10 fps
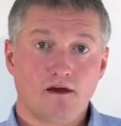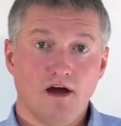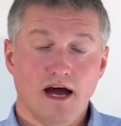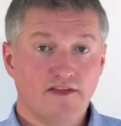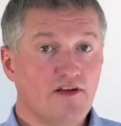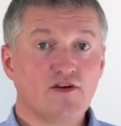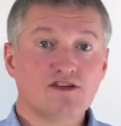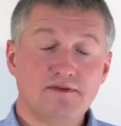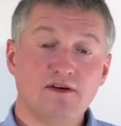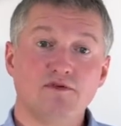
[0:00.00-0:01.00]
And are they going
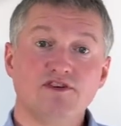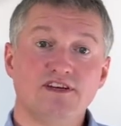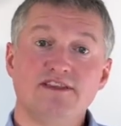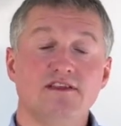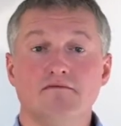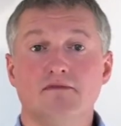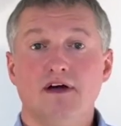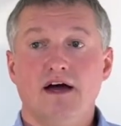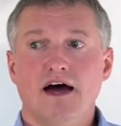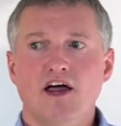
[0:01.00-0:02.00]
to be there when you need them?
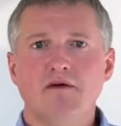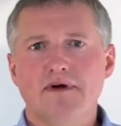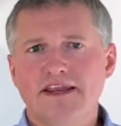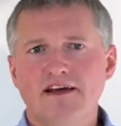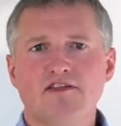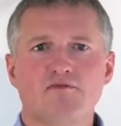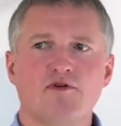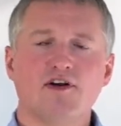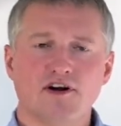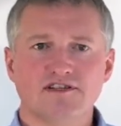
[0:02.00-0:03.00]
And how many other
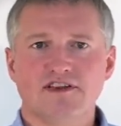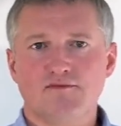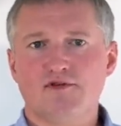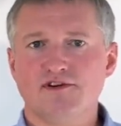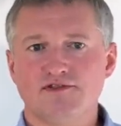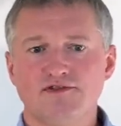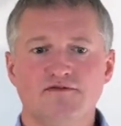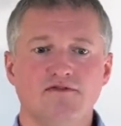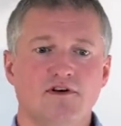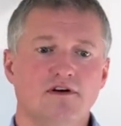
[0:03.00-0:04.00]
products are they product owner
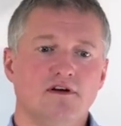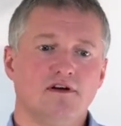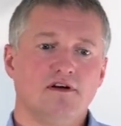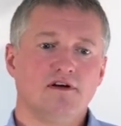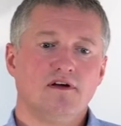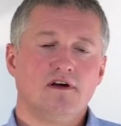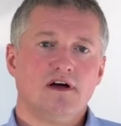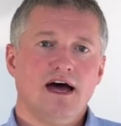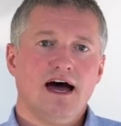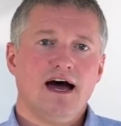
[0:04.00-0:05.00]
for?
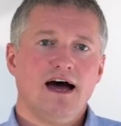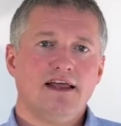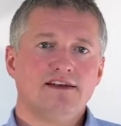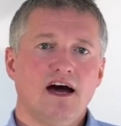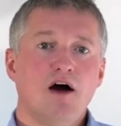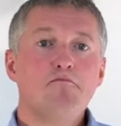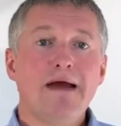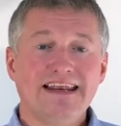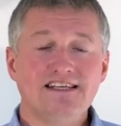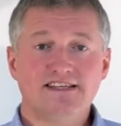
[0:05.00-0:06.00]
And how
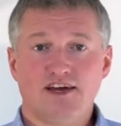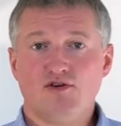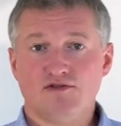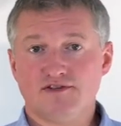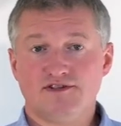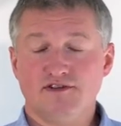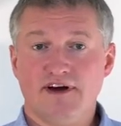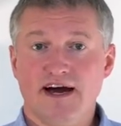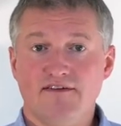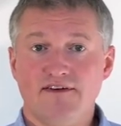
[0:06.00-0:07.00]
many stakeholders do you
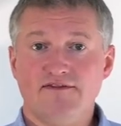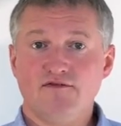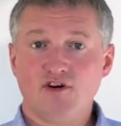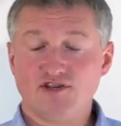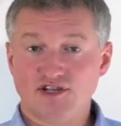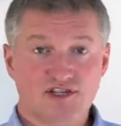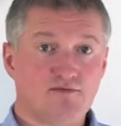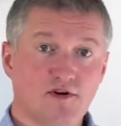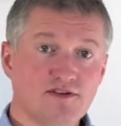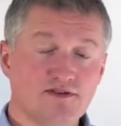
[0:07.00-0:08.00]
have? If you've got just the
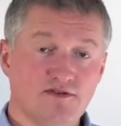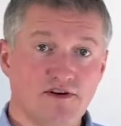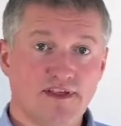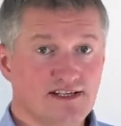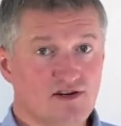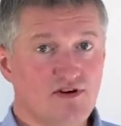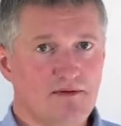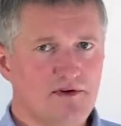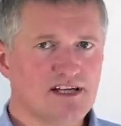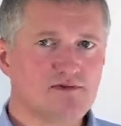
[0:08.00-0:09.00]
product owner, that's great,
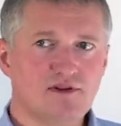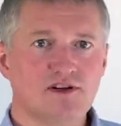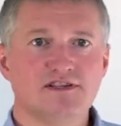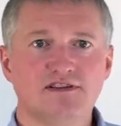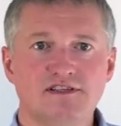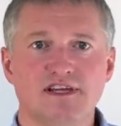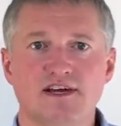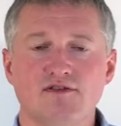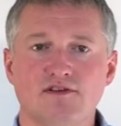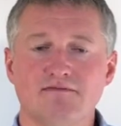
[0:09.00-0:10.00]
but as we learned in the
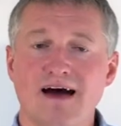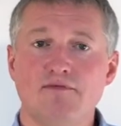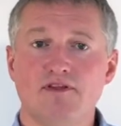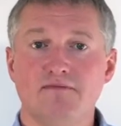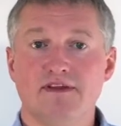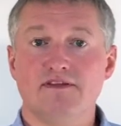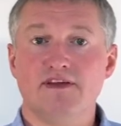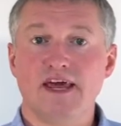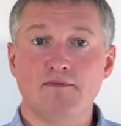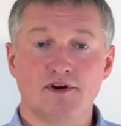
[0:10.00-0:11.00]
stakeholder map or the meet the
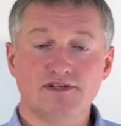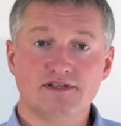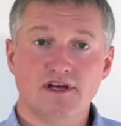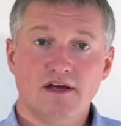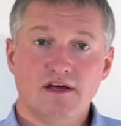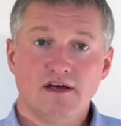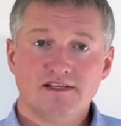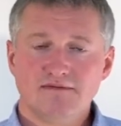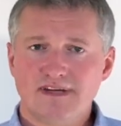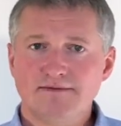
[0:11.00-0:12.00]
neighbours,
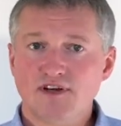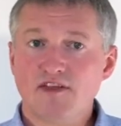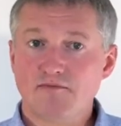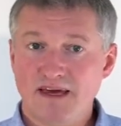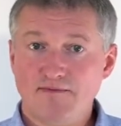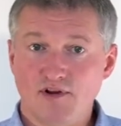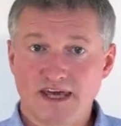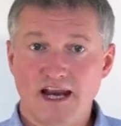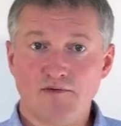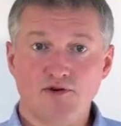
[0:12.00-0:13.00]
sometimes other people
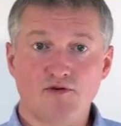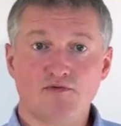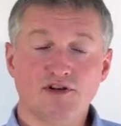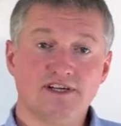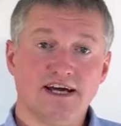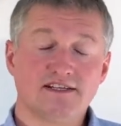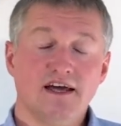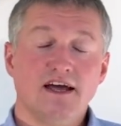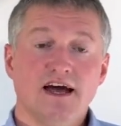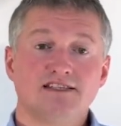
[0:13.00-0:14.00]
care about your project,
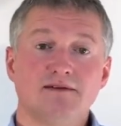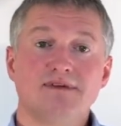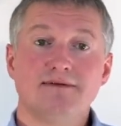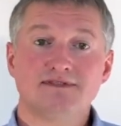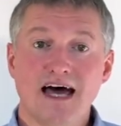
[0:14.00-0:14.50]
and sometimes that